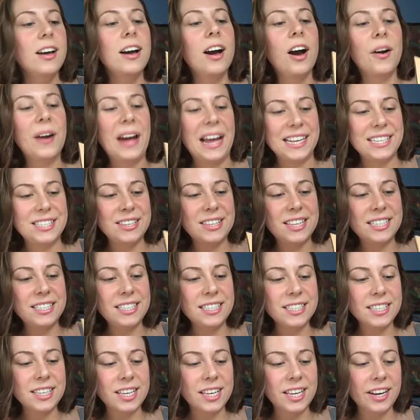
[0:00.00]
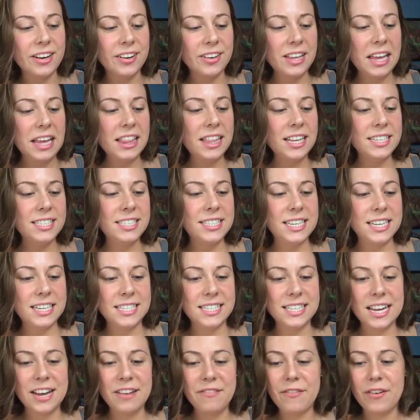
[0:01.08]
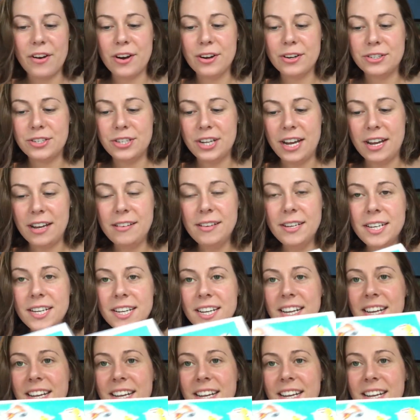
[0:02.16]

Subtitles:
Okay, so this is clearly the Disney version,